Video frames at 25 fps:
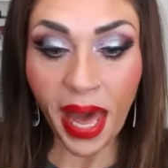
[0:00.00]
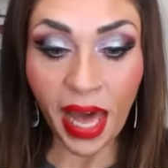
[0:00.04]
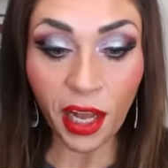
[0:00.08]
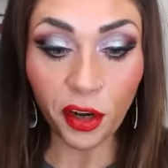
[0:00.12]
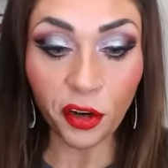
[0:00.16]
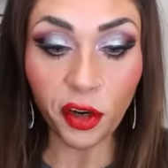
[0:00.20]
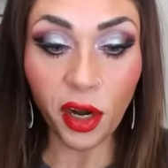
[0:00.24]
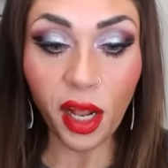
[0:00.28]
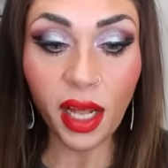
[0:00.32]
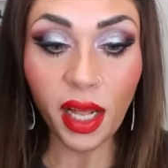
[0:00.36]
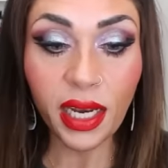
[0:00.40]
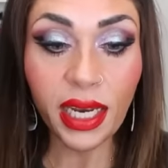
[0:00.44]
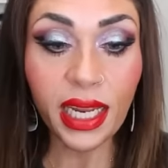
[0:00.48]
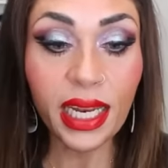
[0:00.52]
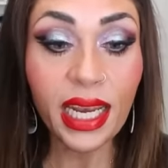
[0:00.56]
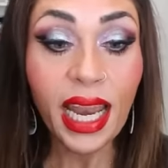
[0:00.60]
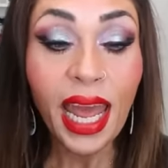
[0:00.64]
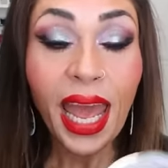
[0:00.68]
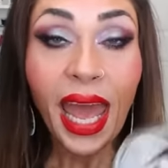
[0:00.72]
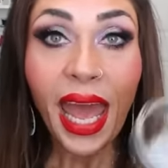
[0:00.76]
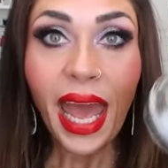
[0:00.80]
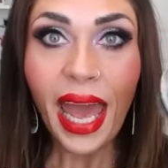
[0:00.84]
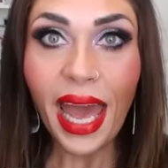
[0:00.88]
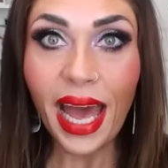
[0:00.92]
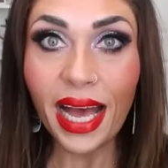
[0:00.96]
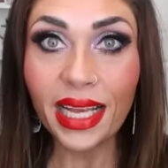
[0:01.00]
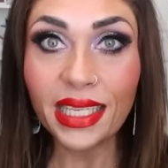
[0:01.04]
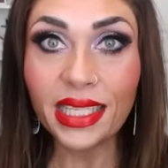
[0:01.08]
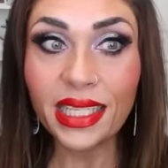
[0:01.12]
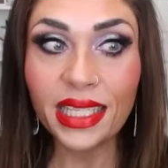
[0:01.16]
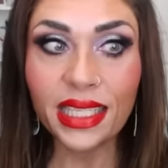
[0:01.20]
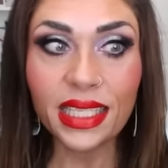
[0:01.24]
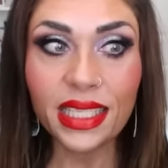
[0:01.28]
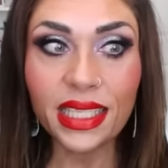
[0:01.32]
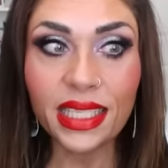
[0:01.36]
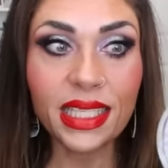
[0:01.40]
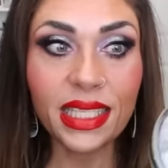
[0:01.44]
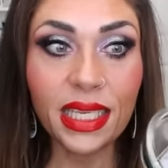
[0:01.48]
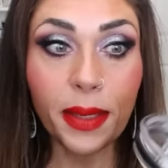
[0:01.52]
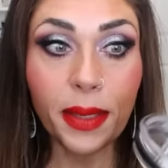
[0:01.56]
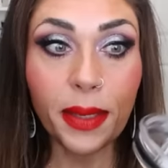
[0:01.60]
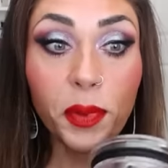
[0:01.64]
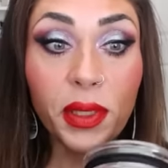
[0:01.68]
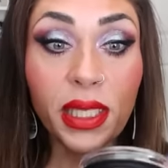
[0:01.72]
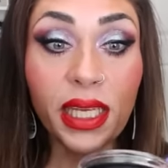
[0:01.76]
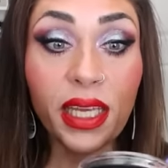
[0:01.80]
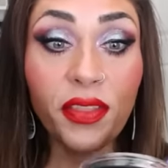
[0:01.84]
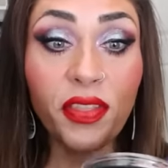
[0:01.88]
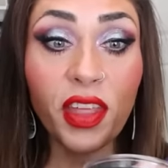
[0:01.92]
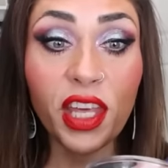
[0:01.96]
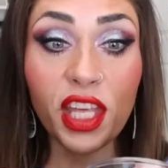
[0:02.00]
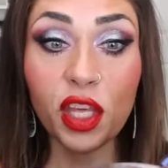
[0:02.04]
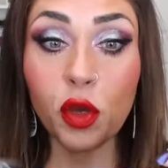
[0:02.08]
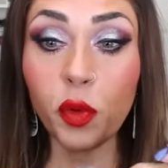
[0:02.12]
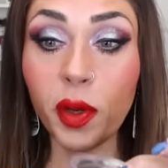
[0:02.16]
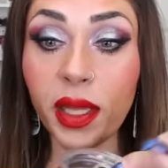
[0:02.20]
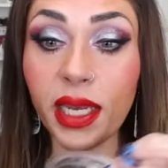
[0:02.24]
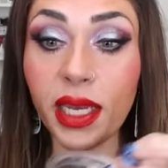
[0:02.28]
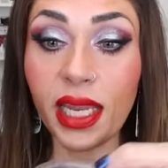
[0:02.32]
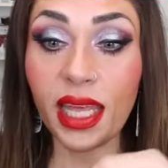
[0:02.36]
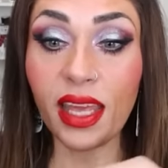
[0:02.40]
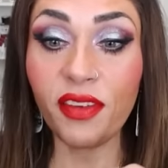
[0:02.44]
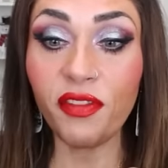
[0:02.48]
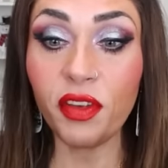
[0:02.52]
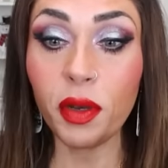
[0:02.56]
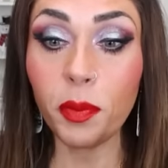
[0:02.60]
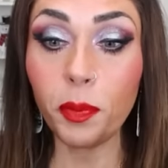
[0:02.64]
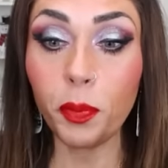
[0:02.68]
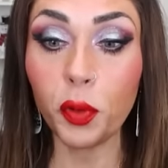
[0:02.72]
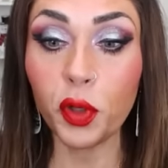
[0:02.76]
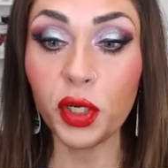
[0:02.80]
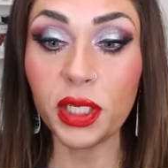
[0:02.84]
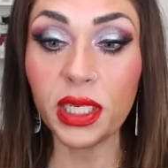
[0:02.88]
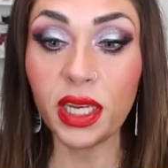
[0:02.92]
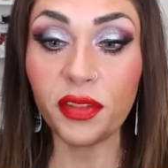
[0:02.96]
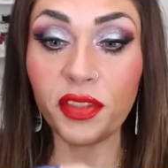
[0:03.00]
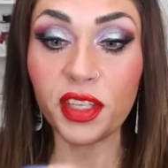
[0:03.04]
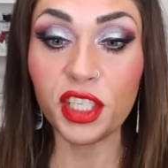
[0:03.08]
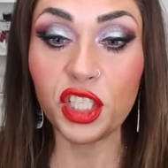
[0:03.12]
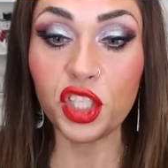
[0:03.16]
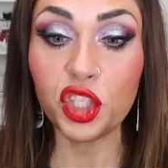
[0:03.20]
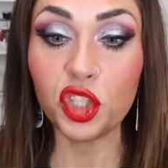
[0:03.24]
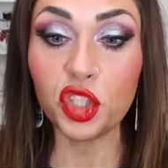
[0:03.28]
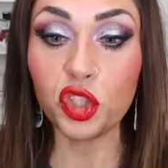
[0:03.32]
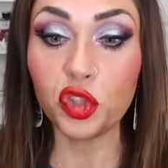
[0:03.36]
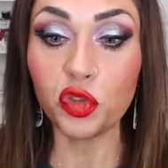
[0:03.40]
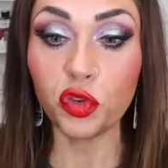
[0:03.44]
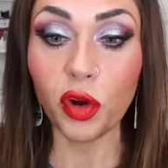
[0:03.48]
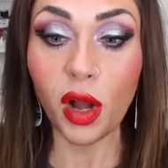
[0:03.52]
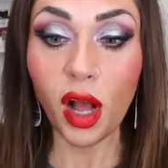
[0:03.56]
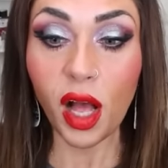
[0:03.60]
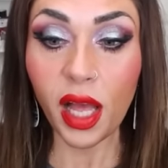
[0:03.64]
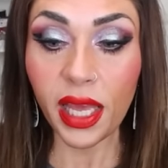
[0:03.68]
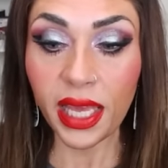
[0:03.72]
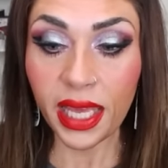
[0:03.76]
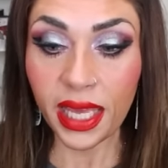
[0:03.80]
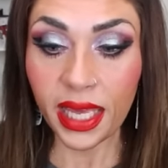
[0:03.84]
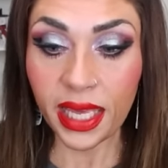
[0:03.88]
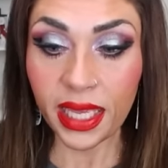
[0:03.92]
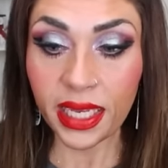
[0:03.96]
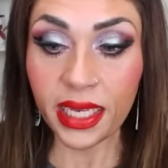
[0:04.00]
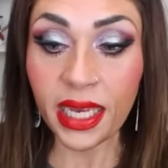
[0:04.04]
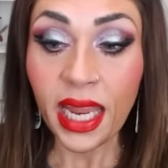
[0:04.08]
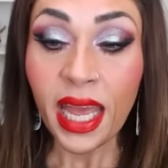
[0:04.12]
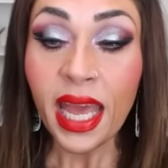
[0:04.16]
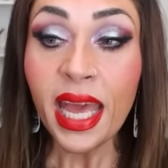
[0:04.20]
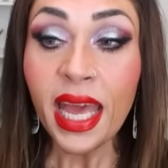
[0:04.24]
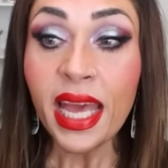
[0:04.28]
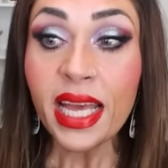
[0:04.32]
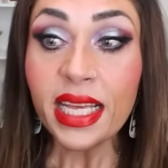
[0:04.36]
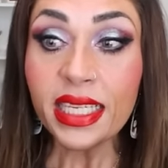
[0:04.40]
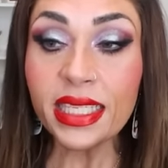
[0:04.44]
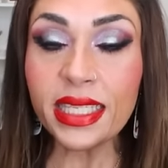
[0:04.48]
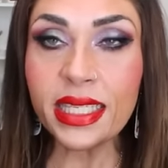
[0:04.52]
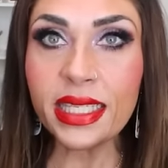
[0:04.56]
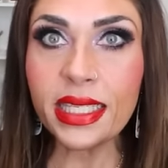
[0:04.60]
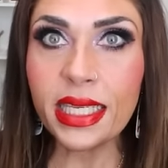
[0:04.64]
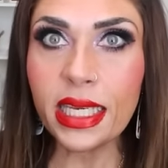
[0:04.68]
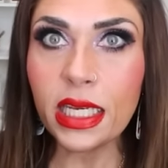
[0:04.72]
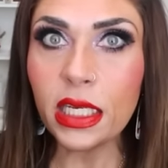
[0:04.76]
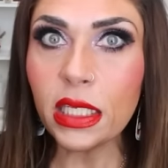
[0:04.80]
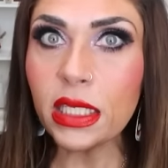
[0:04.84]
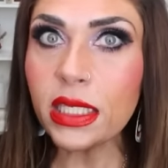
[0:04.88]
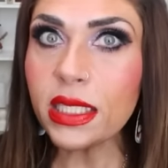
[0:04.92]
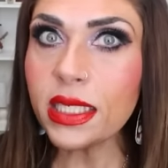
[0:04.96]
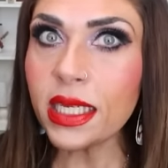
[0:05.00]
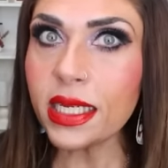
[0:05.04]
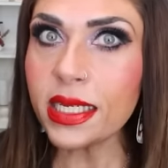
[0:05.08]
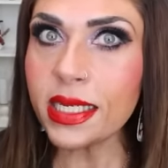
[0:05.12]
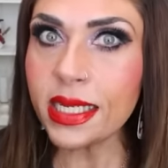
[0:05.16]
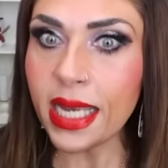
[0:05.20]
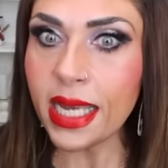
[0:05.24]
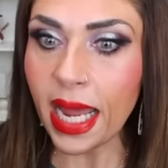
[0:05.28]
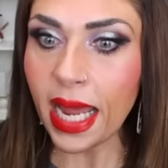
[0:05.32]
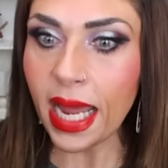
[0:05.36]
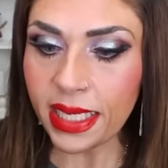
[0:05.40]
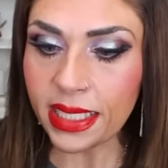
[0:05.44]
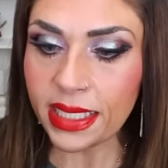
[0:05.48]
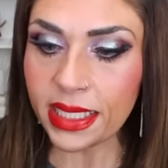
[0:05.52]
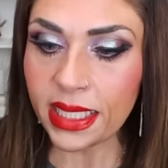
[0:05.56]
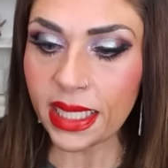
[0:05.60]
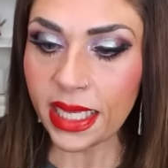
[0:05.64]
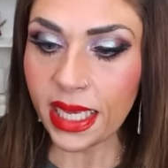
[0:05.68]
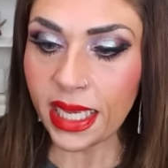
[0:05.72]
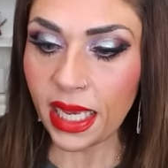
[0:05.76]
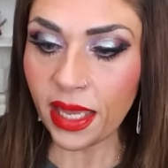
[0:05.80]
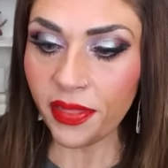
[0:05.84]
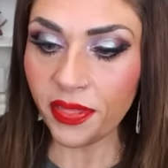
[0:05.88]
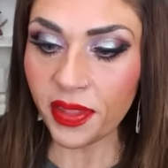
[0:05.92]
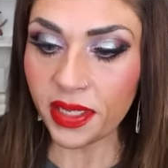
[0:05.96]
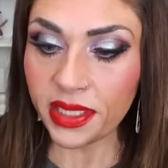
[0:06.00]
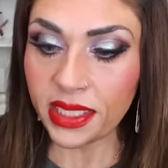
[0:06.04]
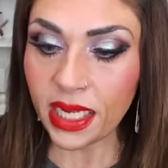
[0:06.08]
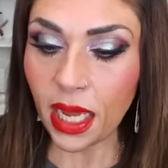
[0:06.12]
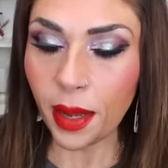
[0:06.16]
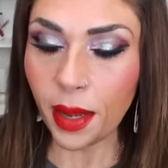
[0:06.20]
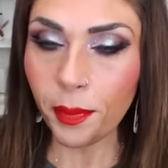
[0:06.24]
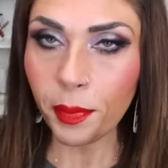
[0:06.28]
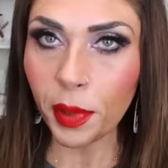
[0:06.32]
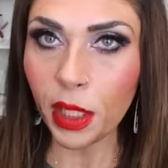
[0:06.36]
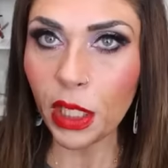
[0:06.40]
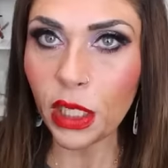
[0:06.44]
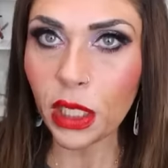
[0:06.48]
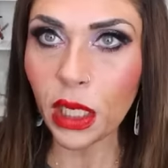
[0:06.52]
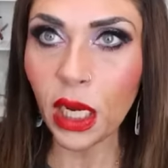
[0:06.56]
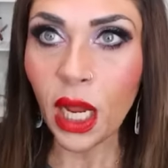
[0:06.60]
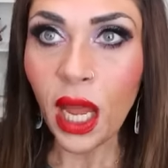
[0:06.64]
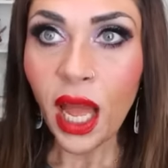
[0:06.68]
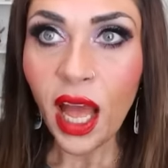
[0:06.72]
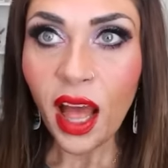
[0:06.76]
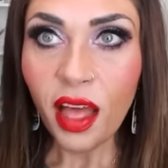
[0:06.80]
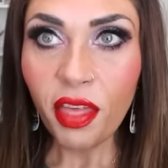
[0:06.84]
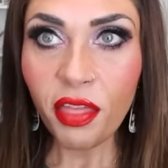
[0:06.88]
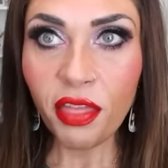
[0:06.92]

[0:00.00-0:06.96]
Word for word: pattern on it, has the sip lid that you can even put the straw in, seals nicely in the tumbler.